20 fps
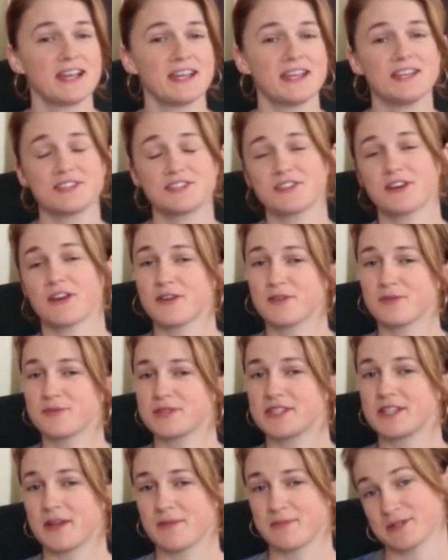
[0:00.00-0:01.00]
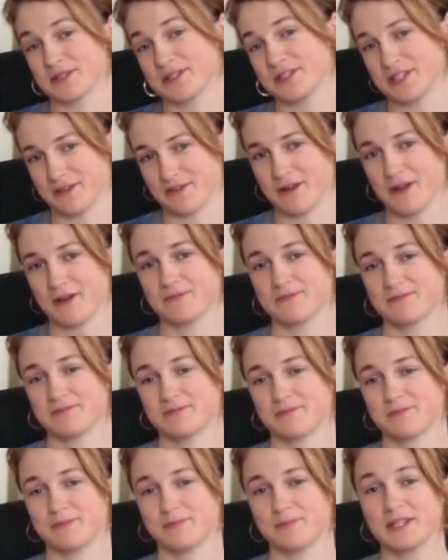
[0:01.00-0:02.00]
he started with the number 0.
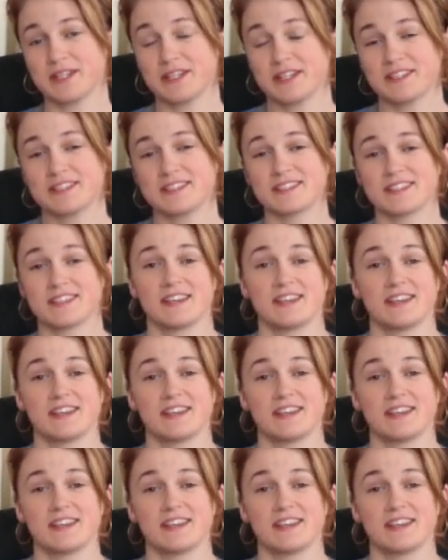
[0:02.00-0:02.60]
Because,